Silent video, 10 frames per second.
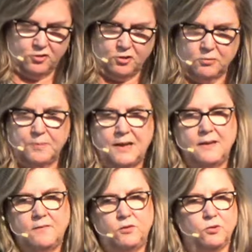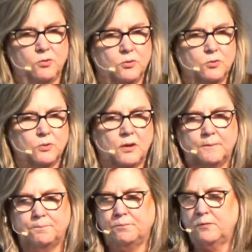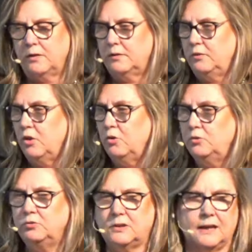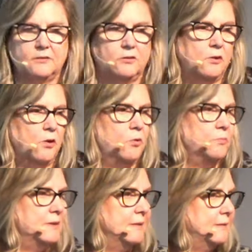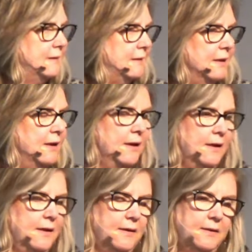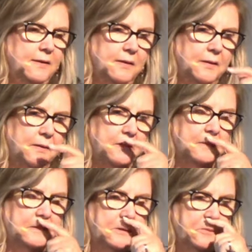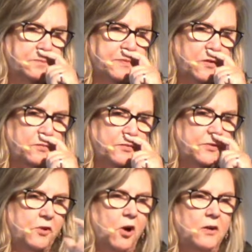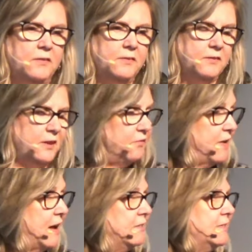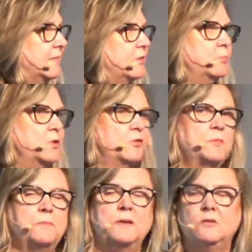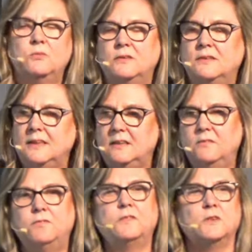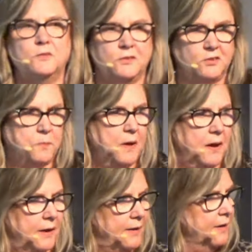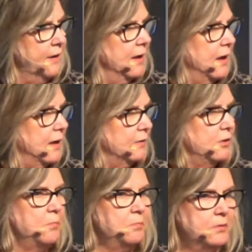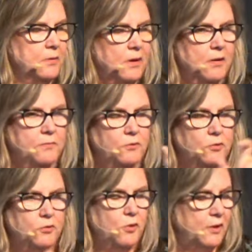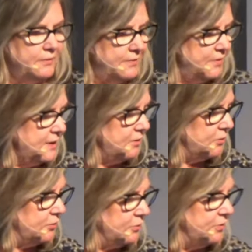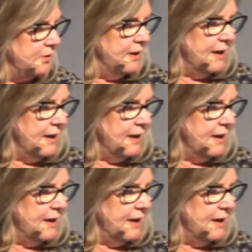So many of you who know who Dr. Holmes is, he founded this movement, but he was influenced by a number of New Thought thinkers.